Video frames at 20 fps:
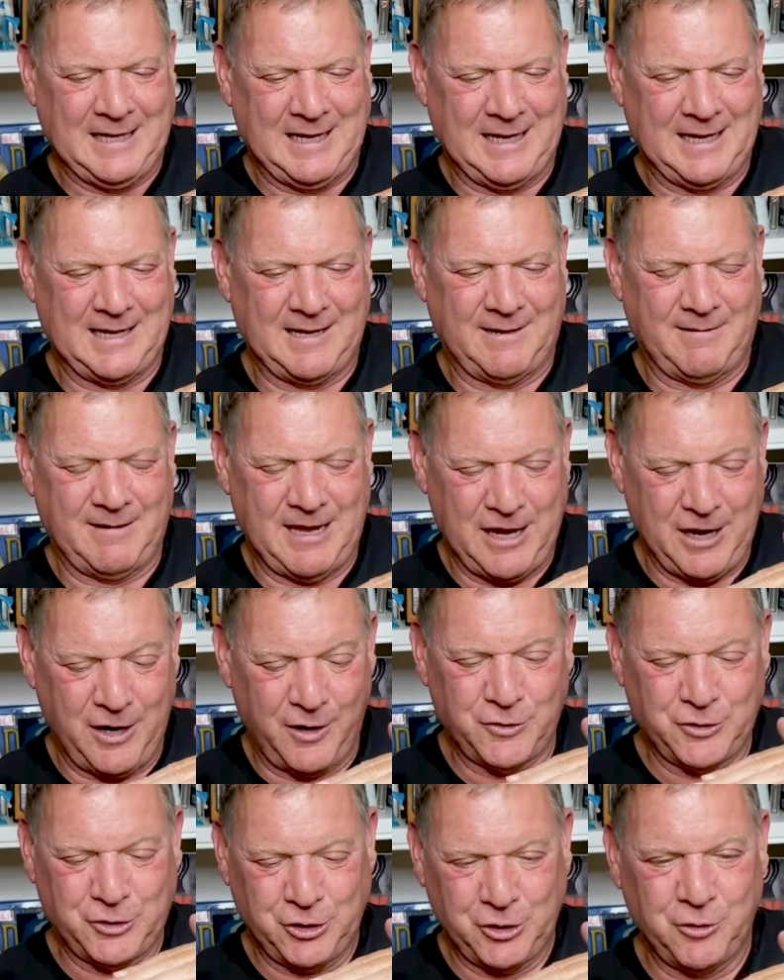Uh,
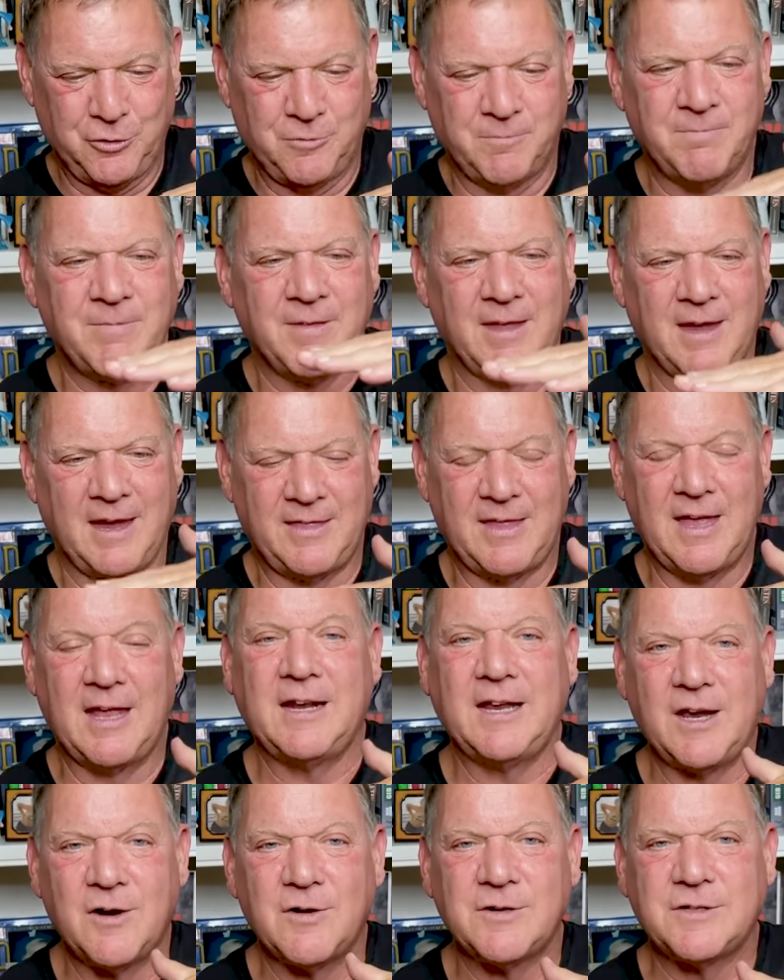here's you, and
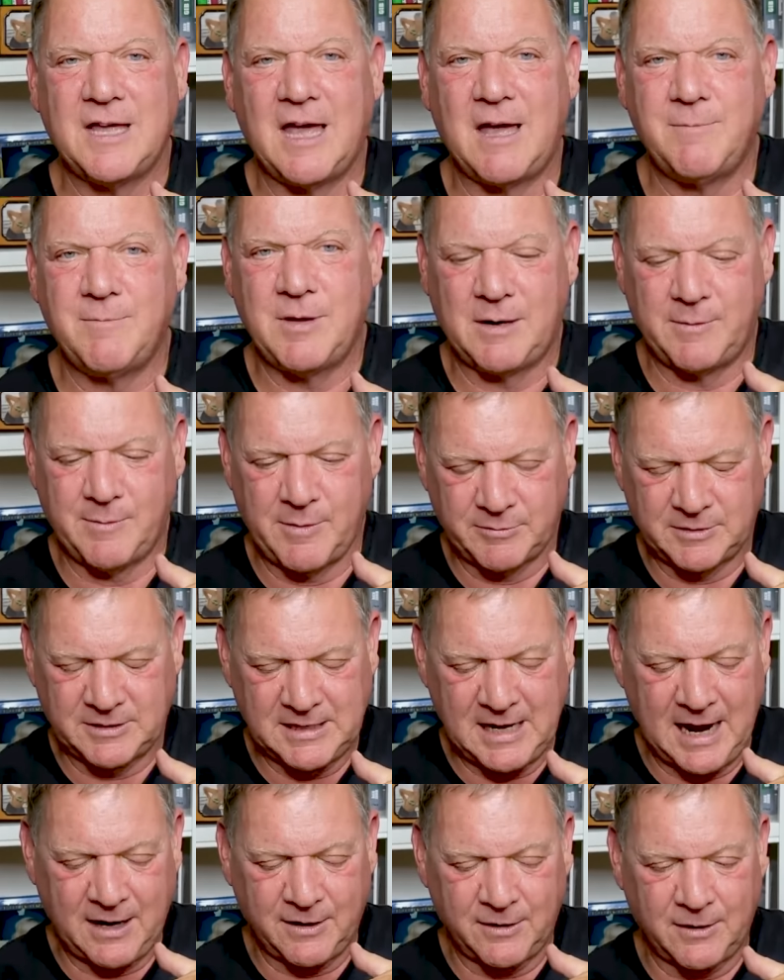then here's that minimum
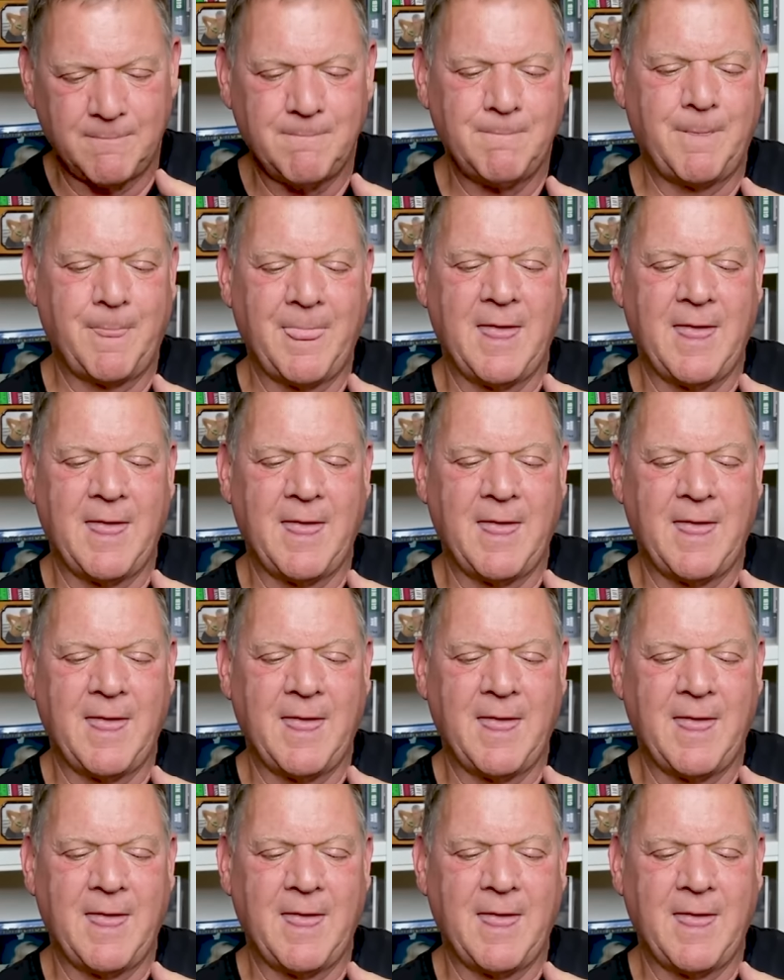standard.